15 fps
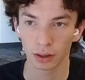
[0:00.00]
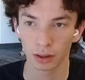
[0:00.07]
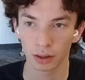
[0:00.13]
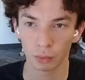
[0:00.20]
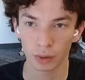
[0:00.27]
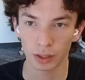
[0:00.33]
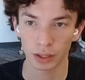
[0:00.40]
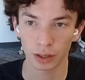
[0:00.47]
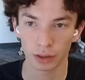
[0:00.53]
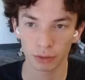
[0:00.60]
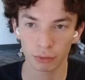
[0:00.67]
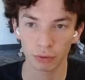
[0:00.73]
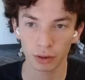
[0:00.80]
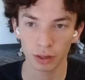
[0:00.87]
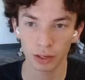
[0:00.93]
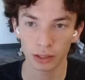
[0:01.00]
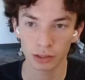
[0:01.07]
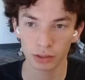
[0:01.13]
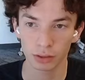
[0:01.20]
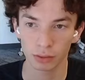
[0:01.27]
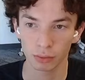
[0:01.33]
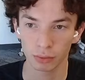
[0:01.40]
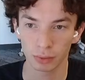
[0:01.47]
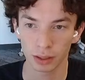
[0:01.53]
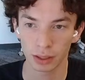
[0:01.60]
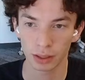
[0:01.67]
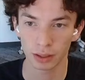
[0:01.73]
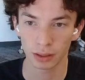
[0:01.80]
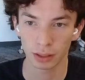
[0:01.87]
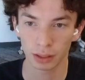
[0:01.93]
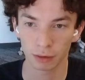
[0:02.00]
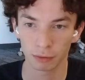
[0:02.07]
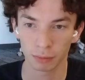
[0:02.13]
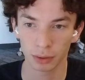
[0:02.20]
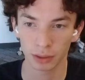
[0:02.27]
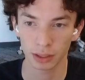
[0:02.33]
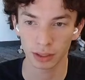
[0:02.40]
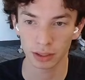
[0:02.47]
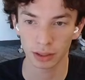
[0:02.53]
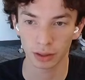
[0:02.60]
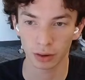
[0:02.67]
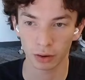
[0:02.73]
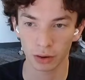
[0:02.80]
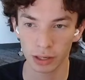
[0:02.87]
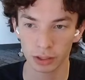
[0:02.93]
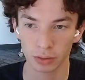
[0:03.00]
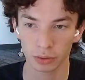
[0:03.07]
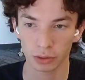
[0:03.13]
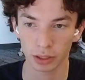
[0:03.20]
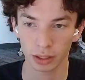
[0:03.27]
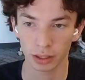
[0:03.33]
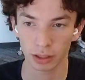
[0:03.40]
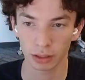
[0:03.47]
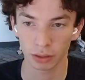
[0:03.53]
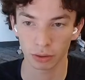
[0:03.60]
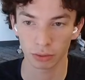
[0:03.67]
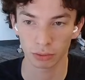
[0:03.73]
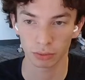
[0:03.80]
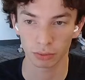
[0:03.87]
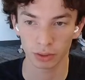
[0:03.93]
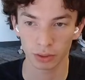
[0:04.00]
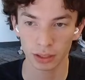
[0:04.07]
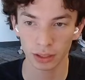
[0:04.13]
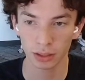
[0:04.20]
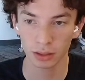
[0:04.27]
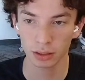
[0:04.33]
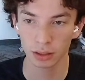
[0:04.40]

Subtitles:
we, on the front end, we kind of put this in an RX, which I can go through in a second.